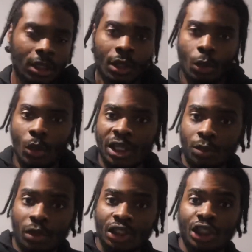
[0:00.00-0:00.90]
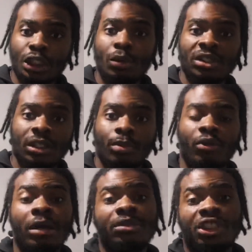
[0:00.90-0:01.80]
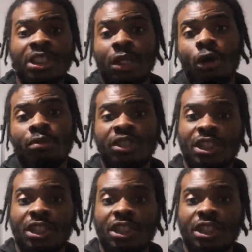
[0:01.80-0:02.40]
Whereas when she was in her prime, she had options.